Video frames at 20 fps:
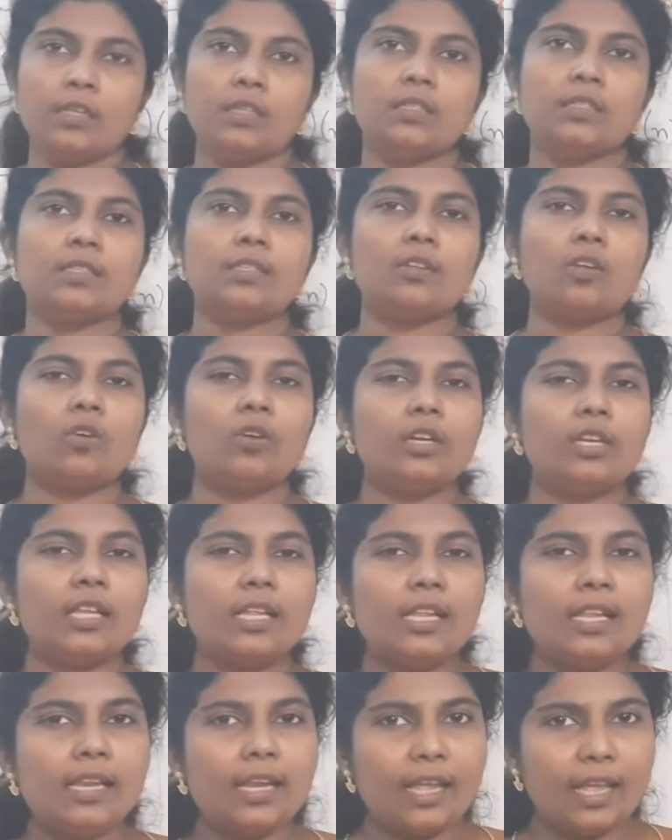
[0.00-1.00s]
So
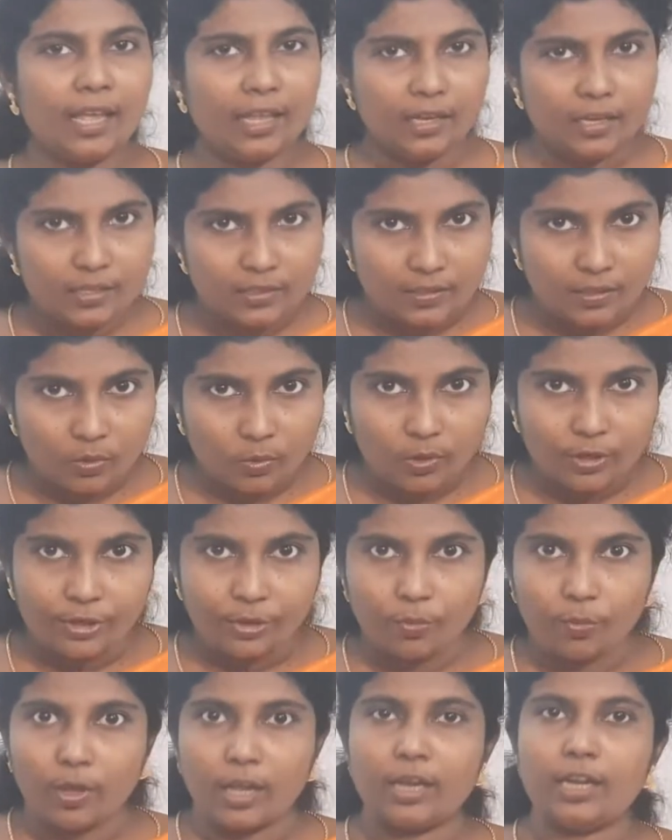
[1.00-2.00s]
till n is equal to
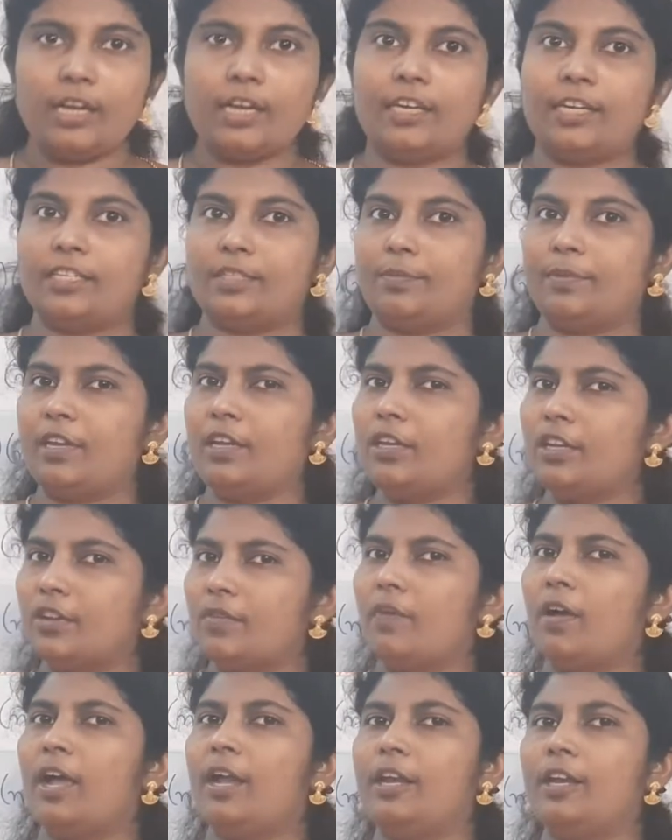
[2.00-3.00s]
one, it is being
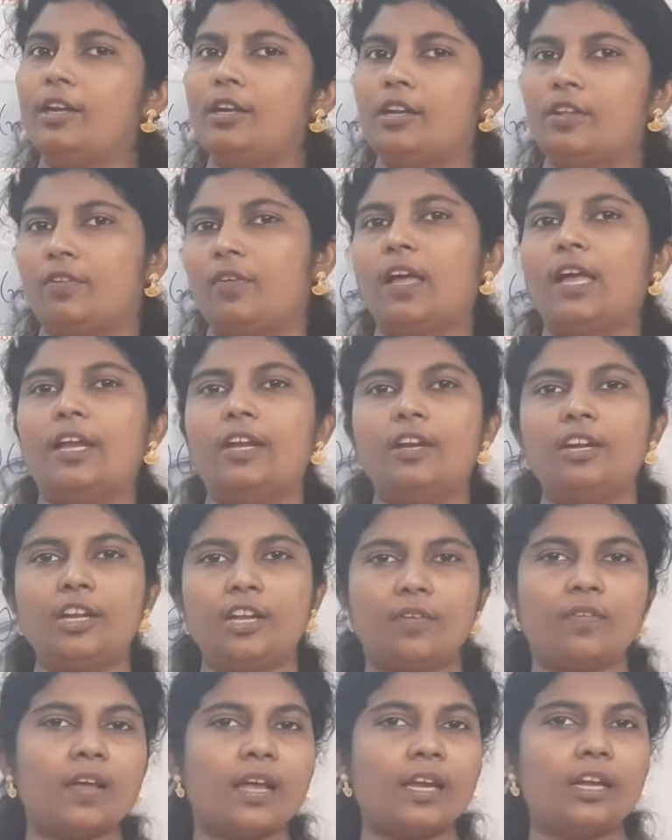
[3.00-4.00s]
divided, divided,
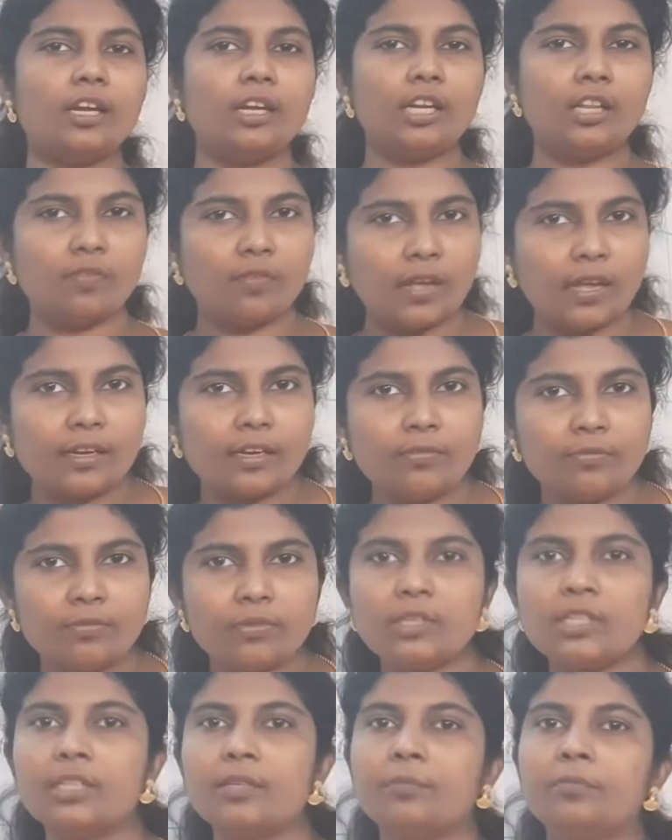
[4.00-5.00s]
divided, divided
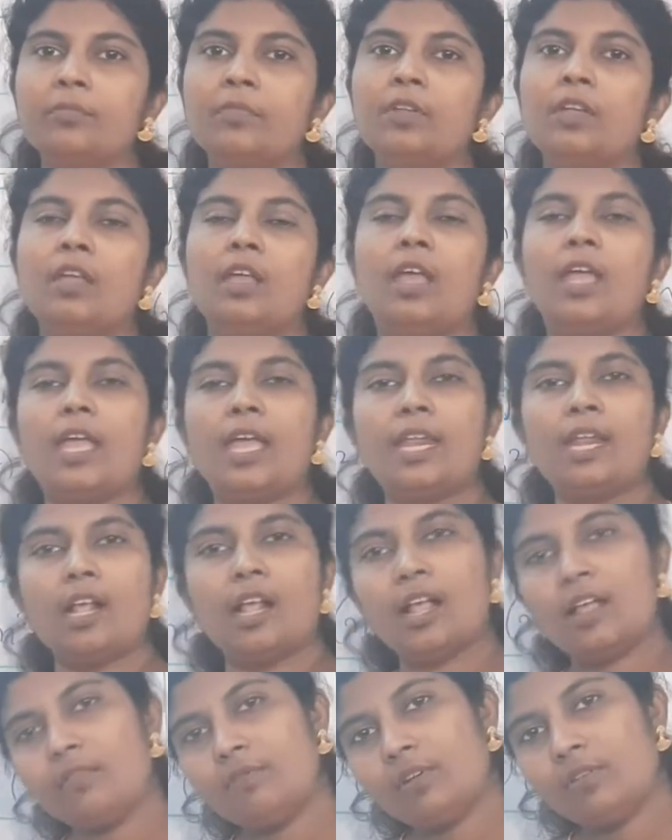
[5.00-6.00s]
further. And
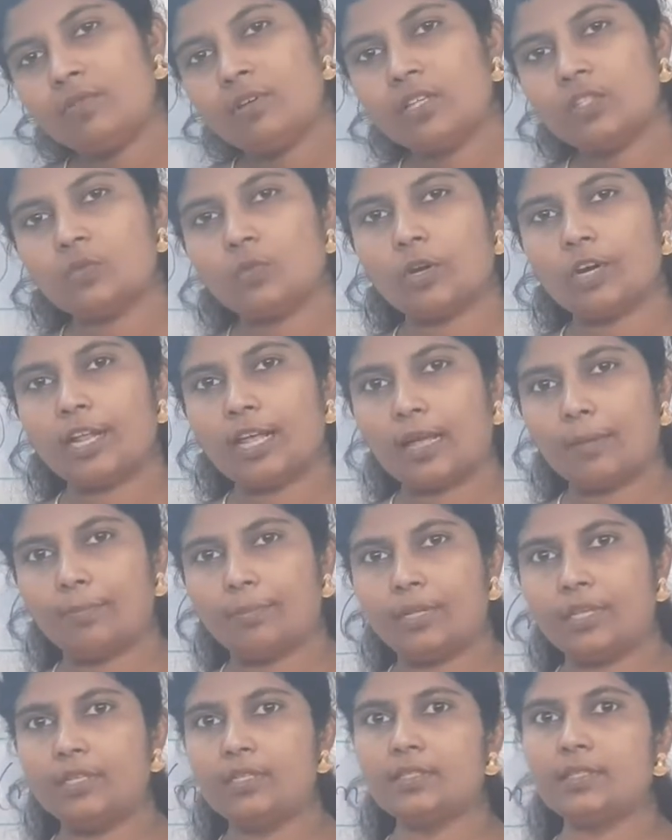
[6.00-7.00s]
afterwards what
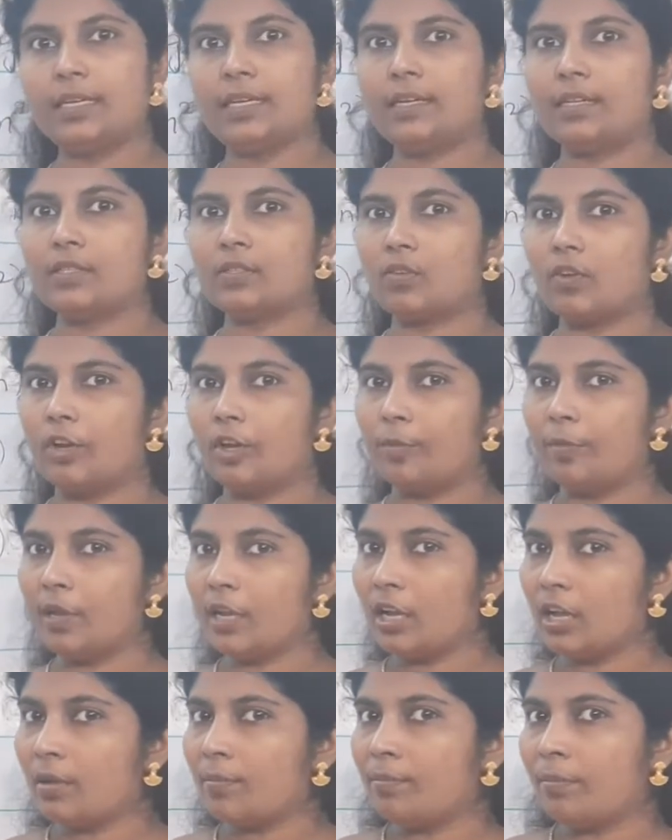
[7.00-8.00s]
happens, it is going to
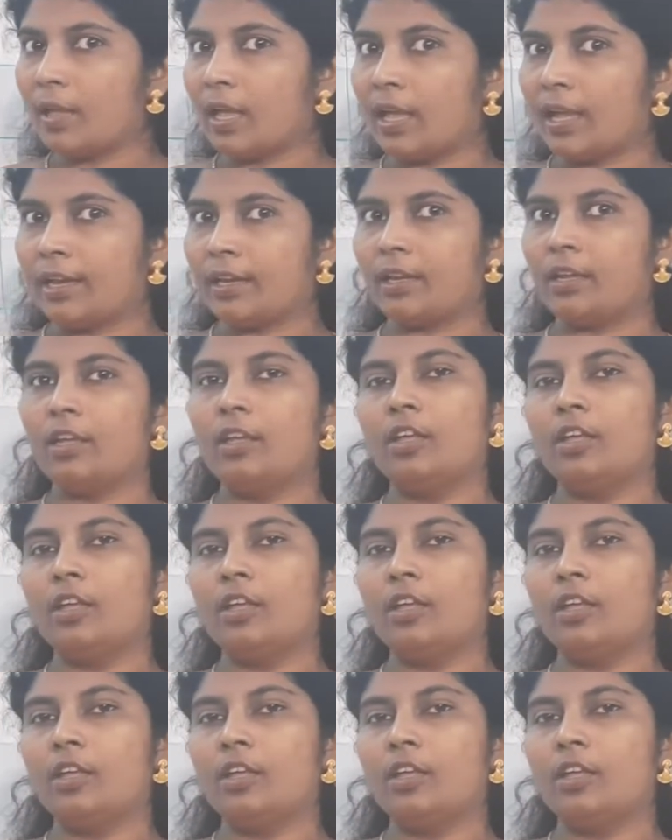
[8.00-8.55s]
be combined.